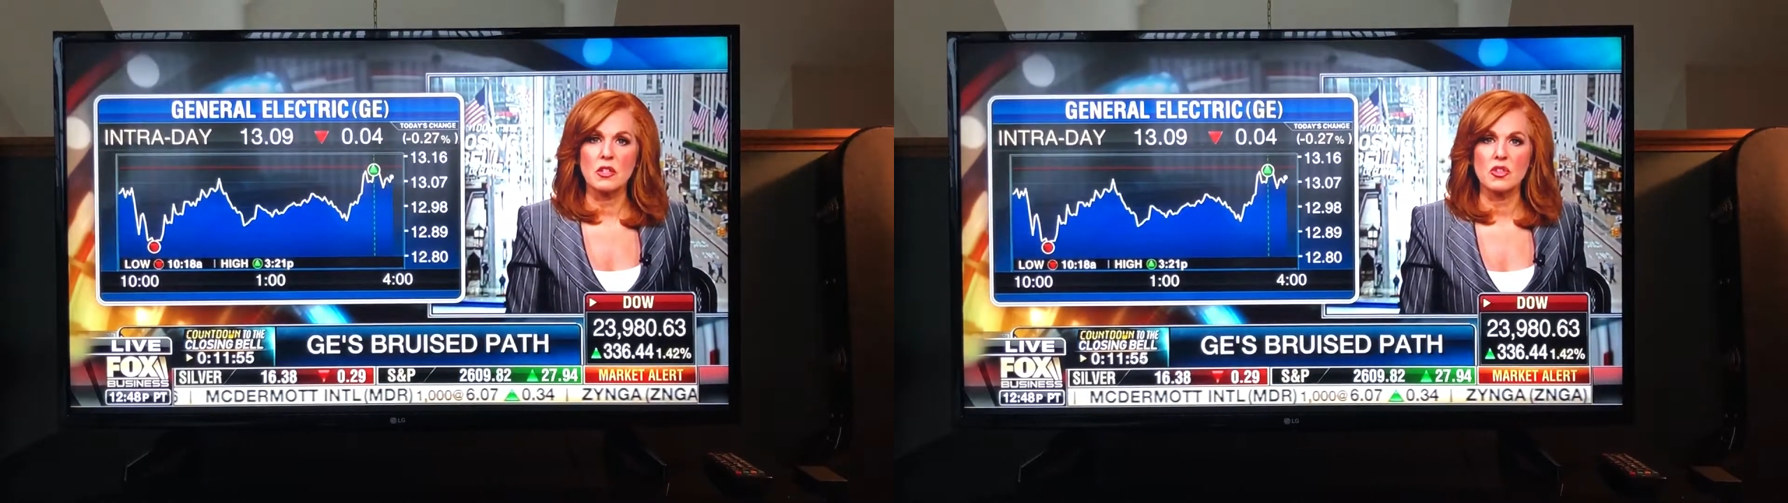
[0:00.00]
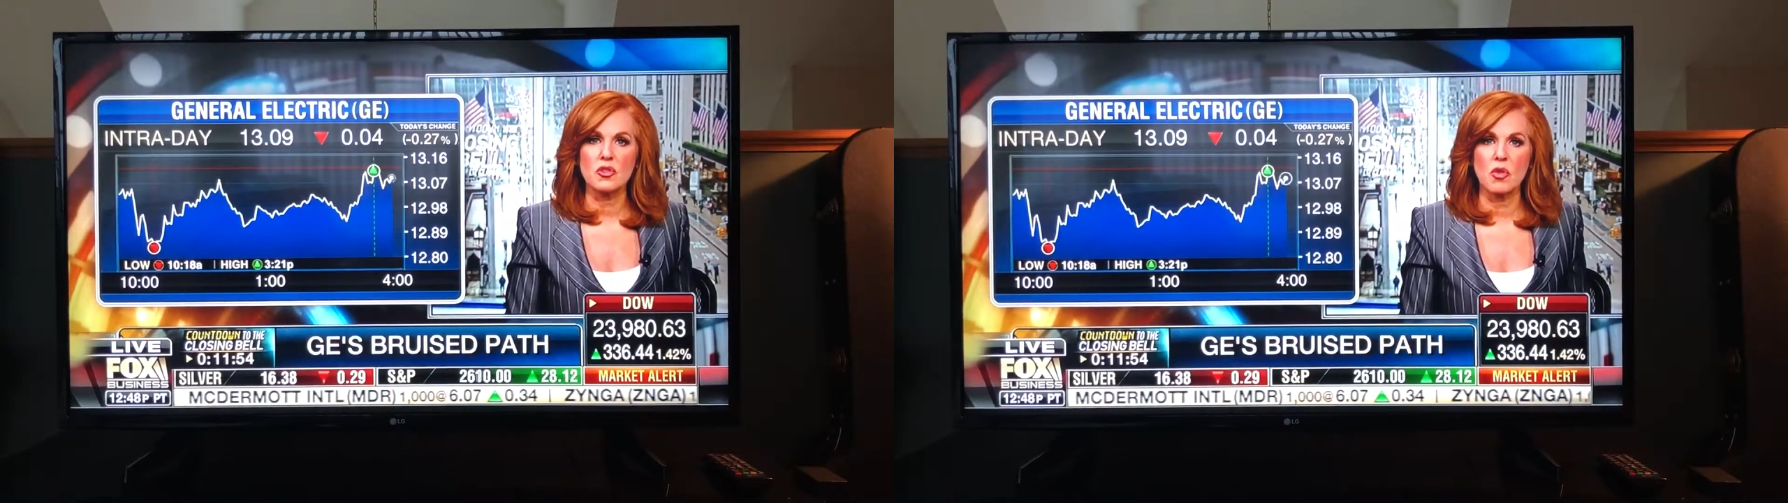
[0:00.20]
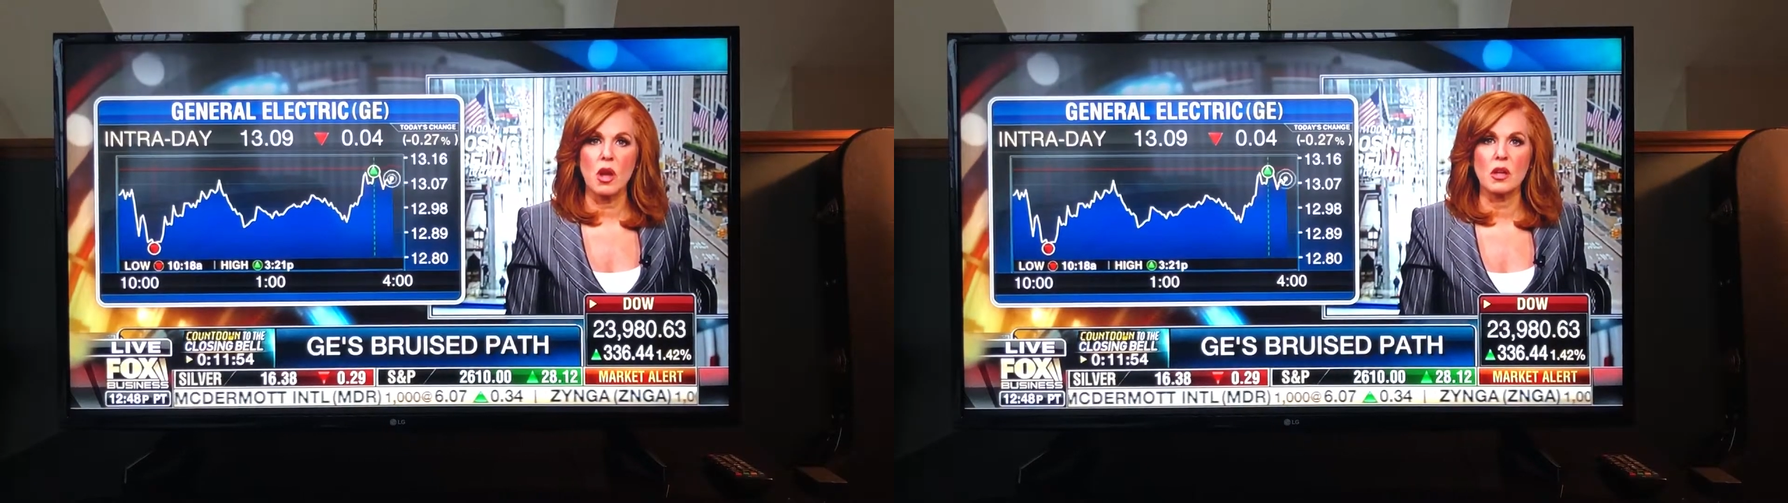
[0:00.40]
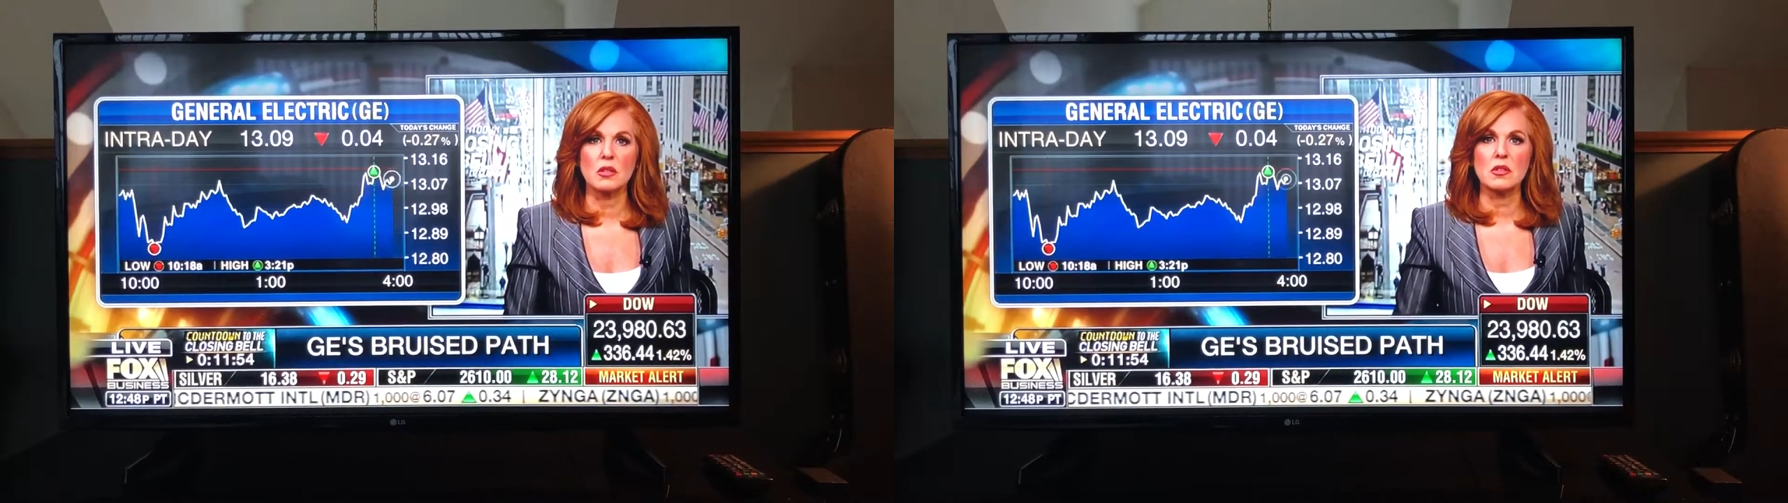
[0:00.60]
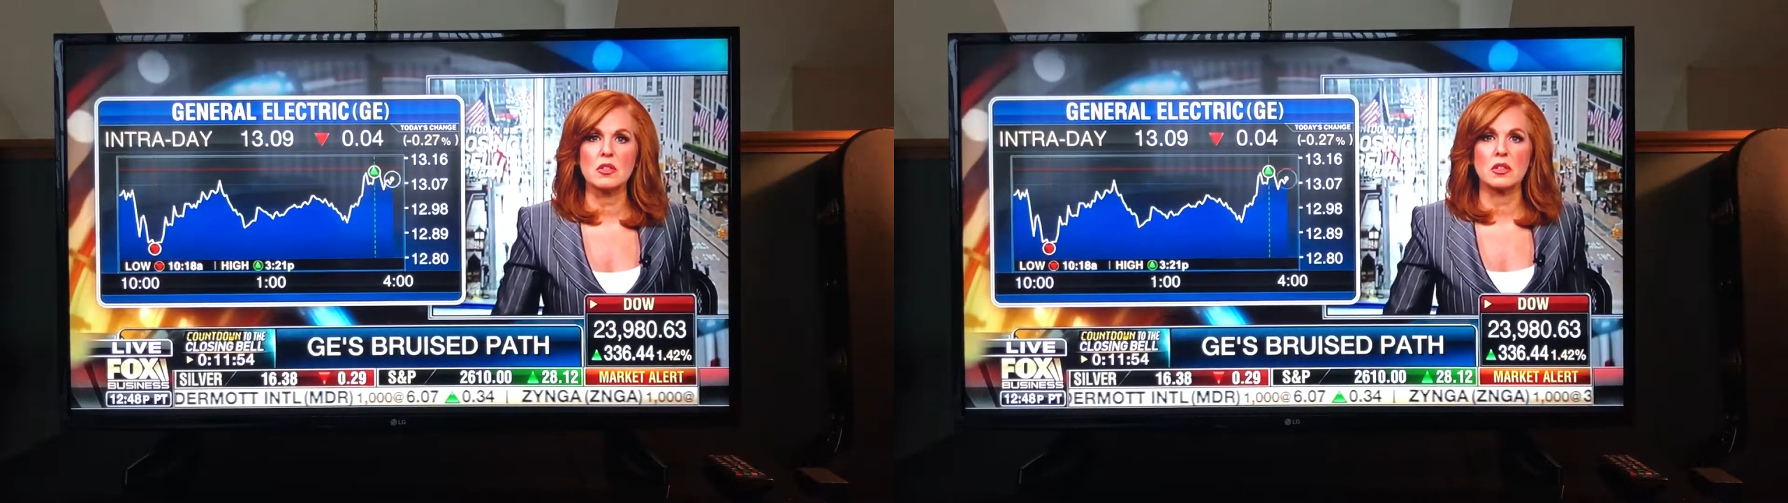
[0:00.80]

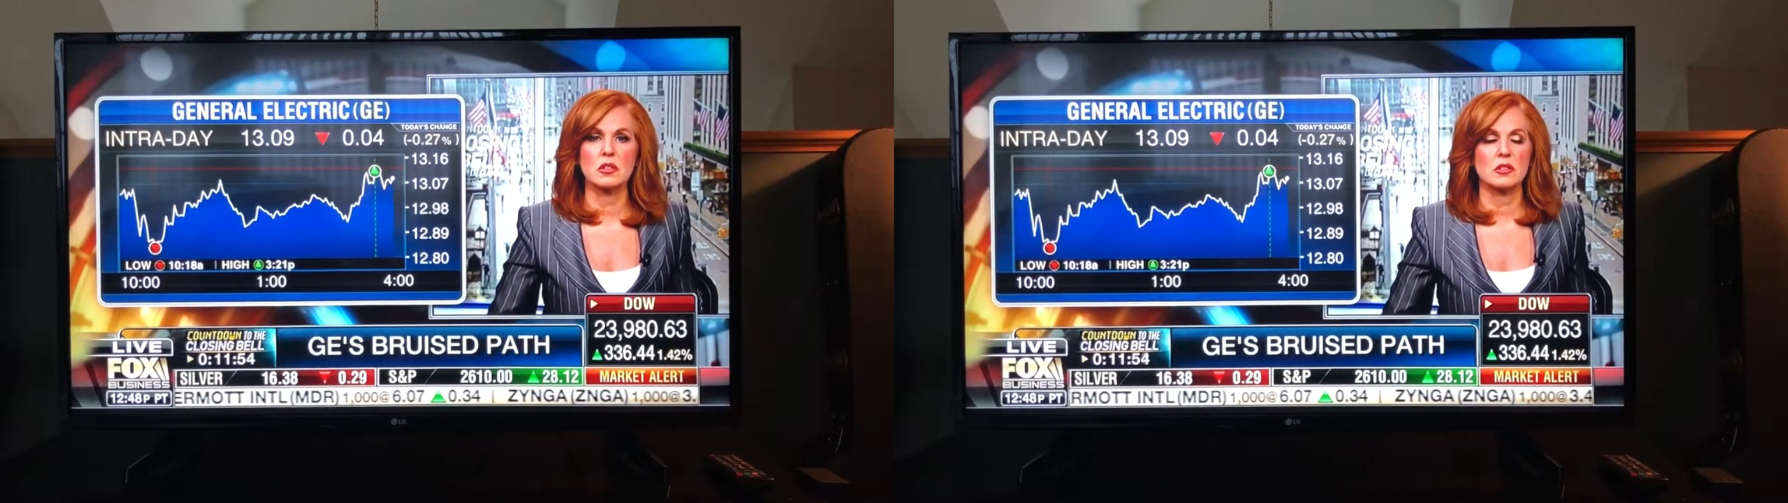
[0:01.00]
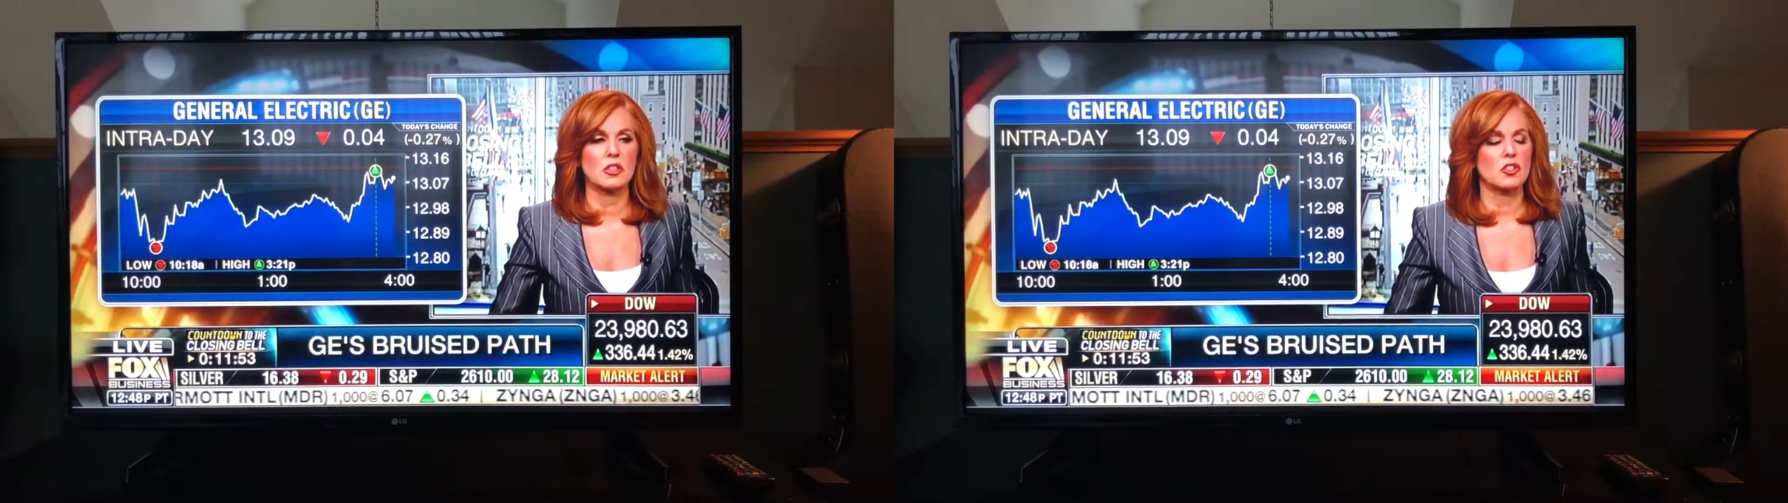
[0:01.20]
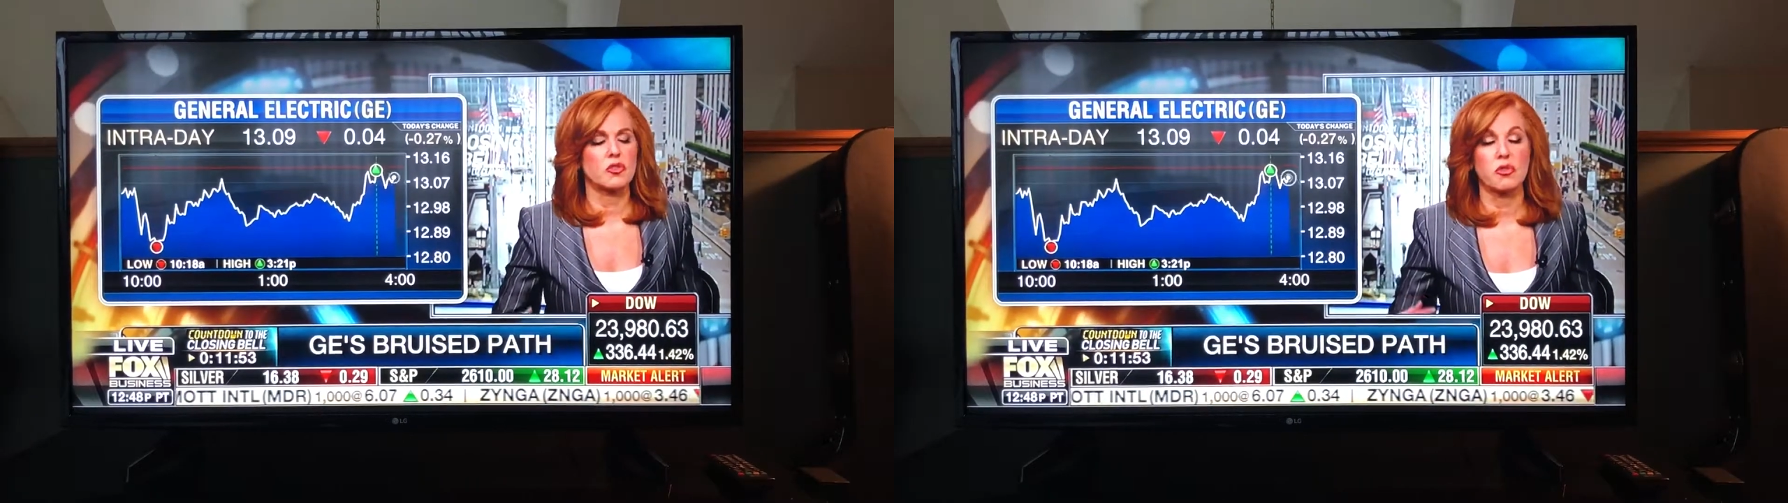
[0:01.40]
struggles to